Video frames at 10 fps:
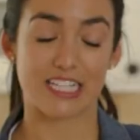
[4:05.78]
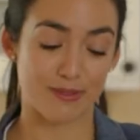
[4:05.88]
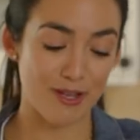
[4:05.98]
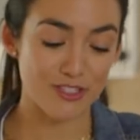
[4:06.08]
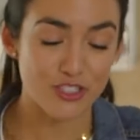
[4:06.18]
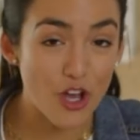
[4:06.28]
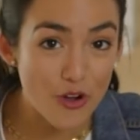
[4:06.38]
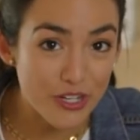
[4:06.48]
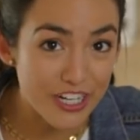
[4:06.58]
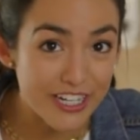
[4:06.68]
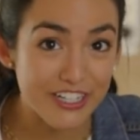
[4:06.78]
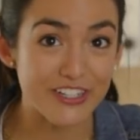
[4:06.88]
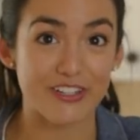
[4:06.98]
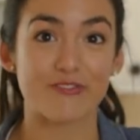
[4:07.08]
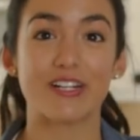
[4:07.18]
It smells so good. You
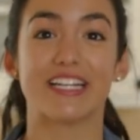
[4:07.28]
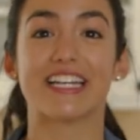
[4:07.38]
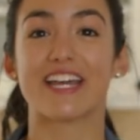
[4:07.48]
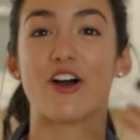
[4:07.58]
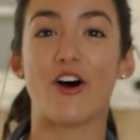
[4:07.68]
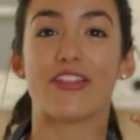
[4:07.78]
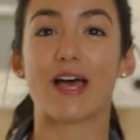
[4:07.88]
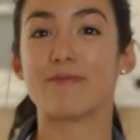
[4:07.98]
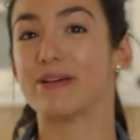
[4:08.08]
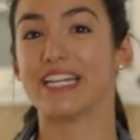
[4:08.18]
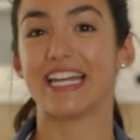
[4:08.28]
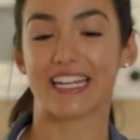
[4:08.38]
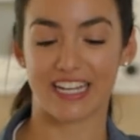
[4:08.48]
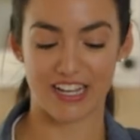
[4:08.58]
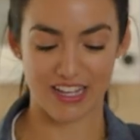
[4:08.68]
can really get all that
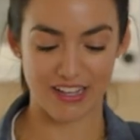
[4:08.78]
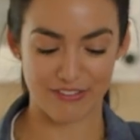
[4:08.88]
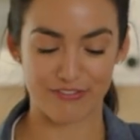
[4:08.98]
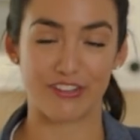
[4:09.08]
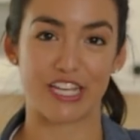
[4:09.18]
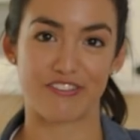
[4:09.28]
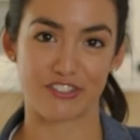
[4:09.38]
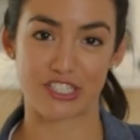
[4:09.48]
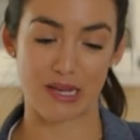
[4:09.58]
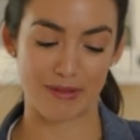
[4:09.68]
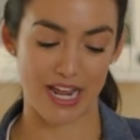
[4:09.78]
banana flavors coming